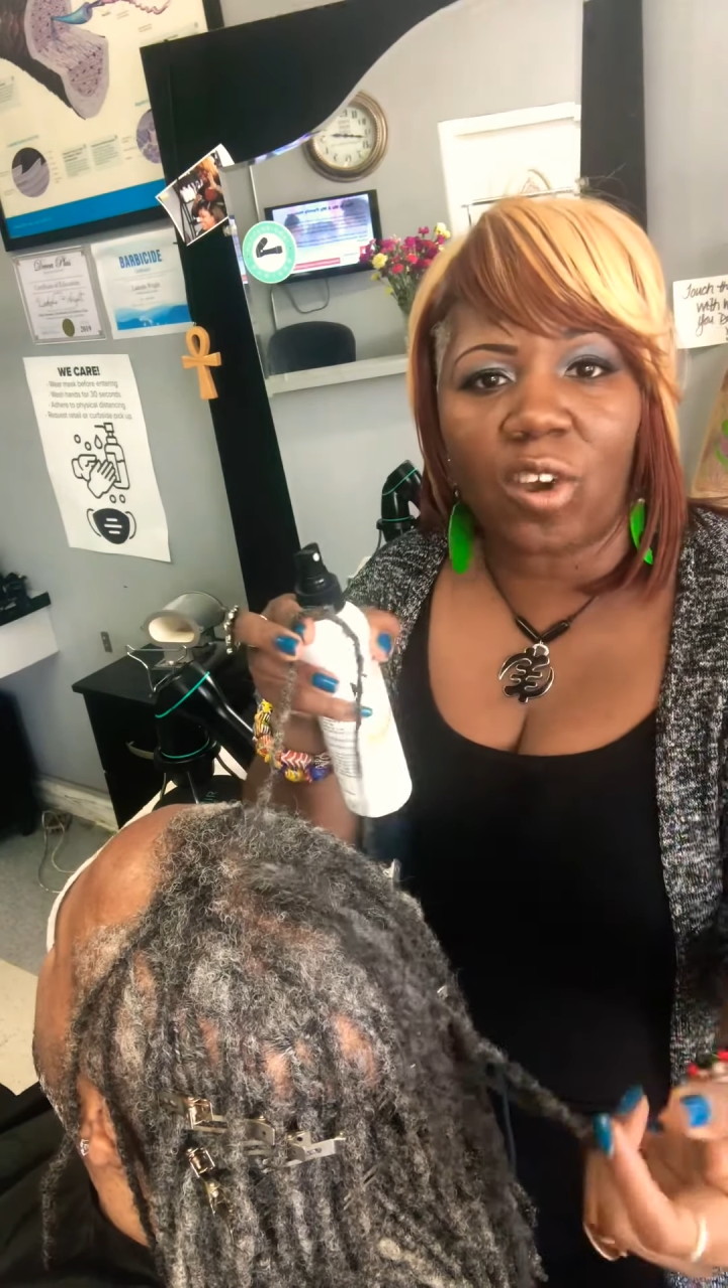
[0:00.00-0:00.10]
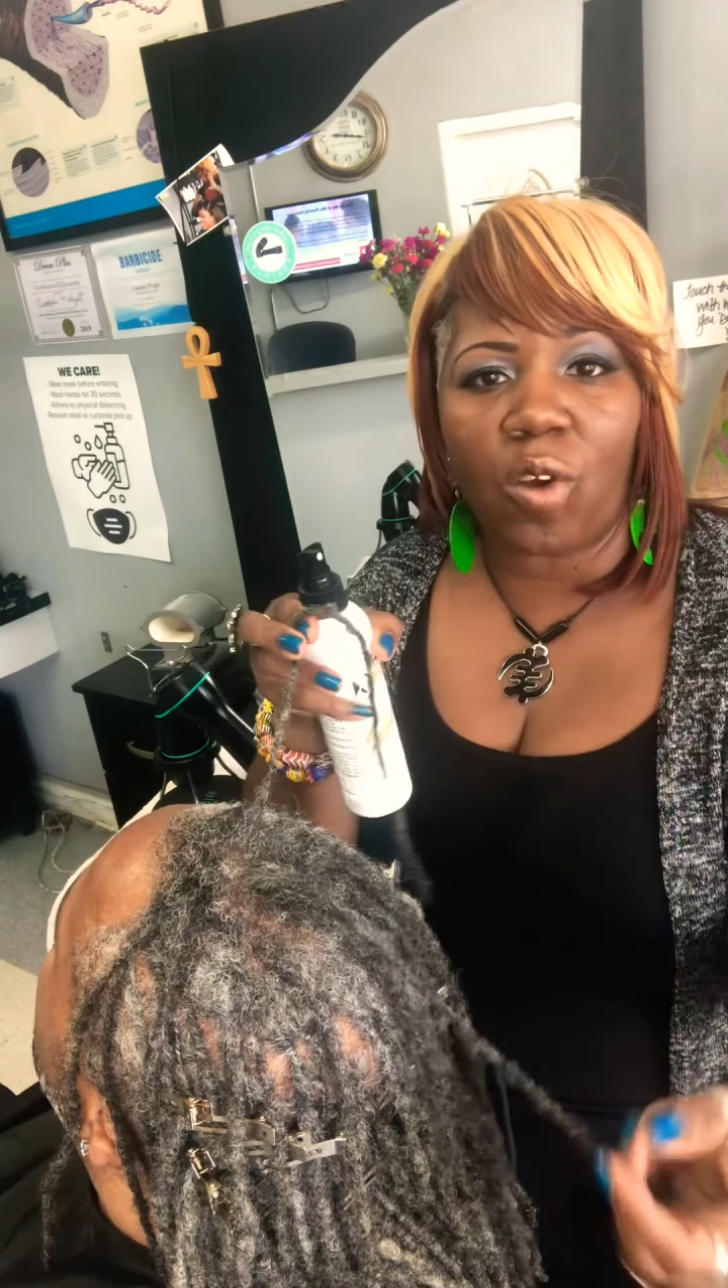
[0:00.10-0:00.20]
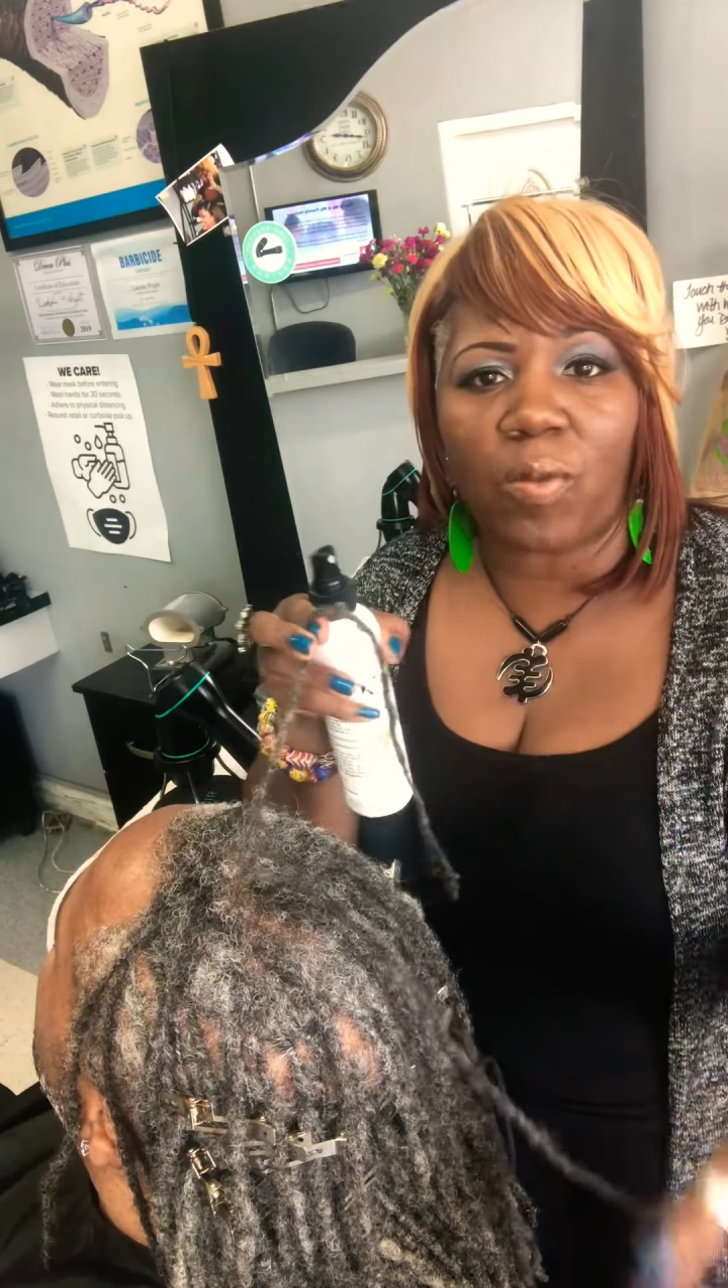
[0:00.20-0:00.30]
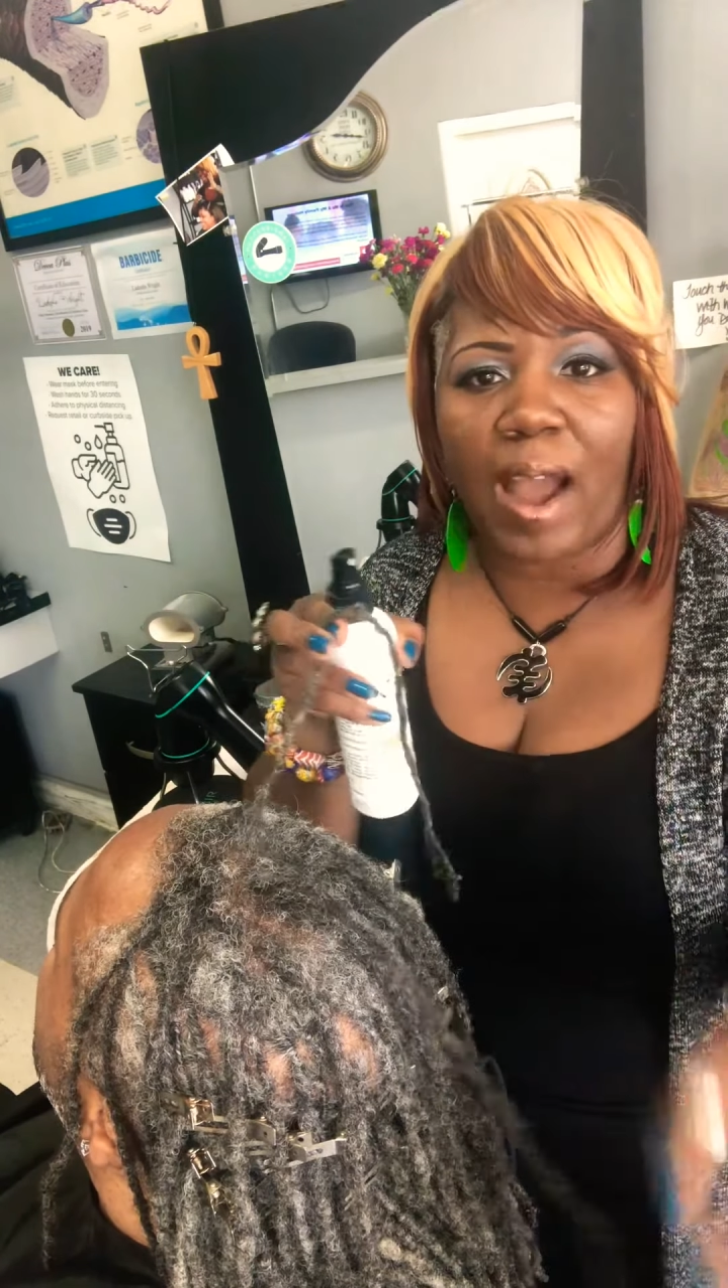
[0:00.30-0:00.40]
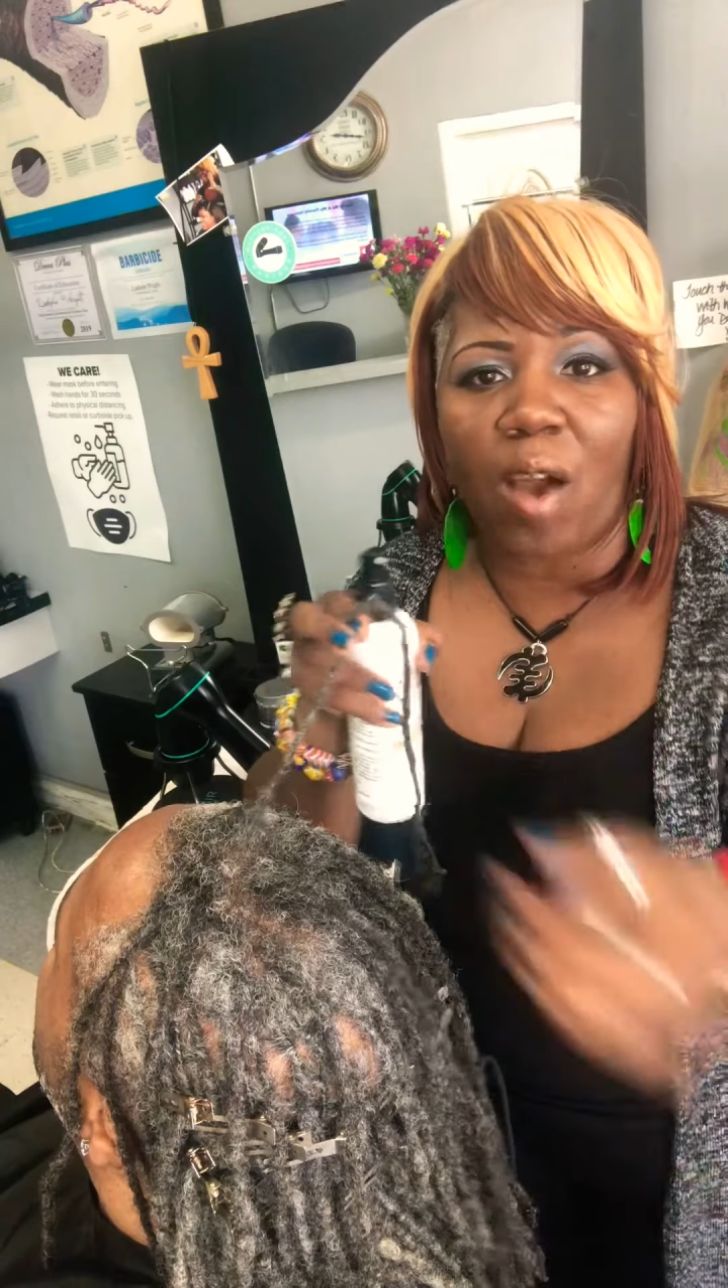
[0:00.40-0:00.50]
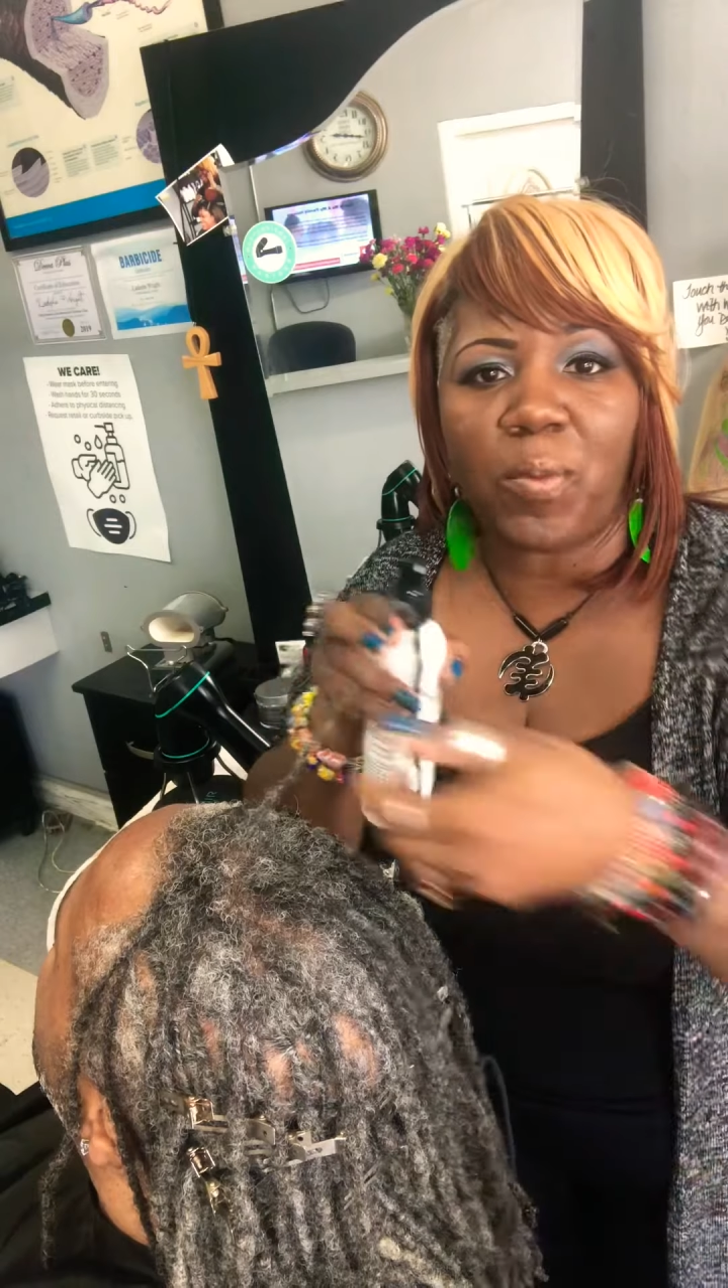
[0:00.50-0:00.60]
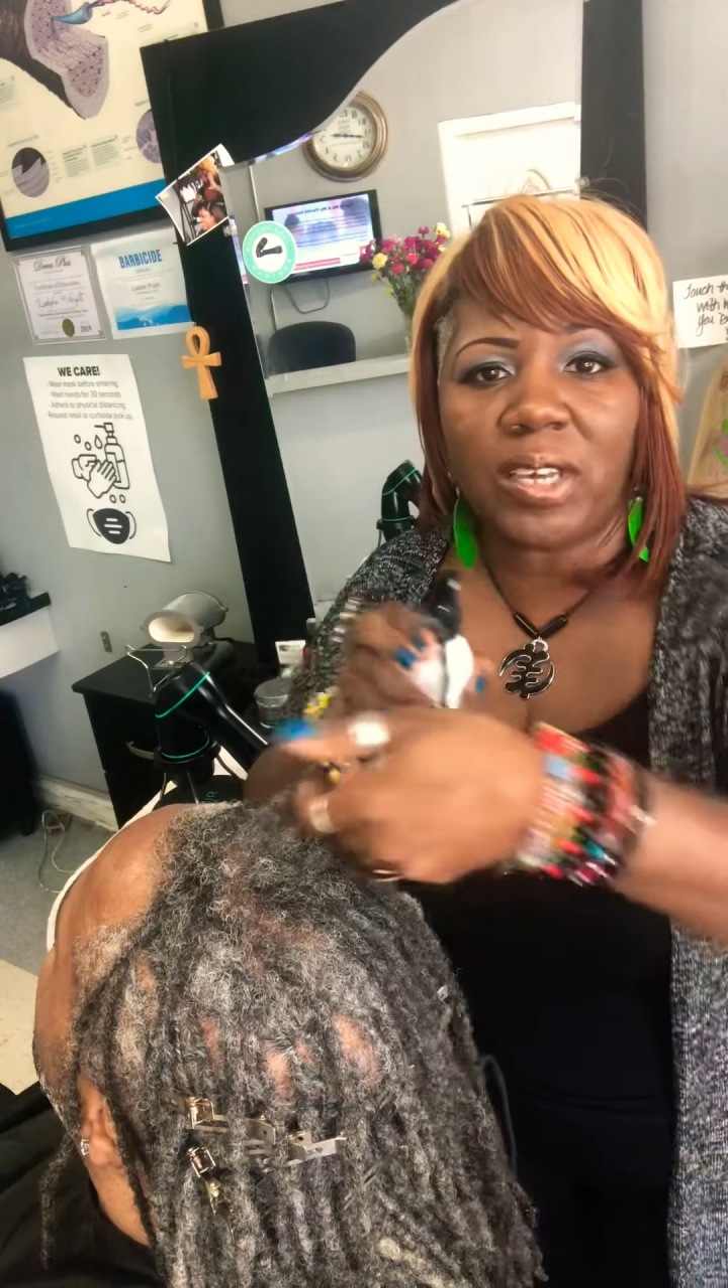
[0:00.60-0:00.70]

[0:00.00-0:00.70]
go round,